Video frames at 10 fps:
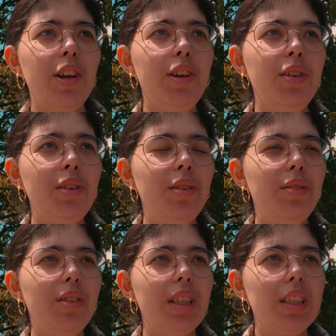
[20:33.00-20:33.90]

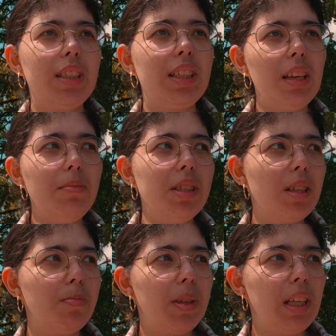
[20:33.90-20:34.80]
who seems
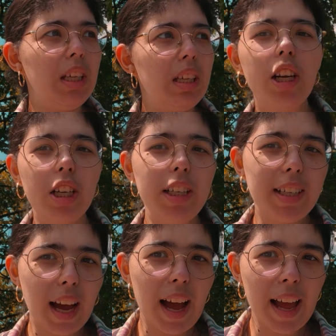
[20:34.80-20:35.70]
to be a
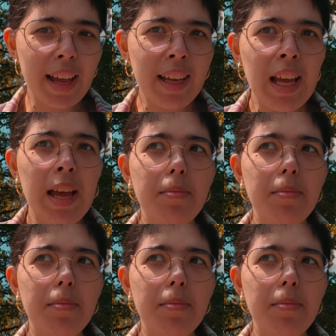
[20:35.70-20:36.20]
good guy,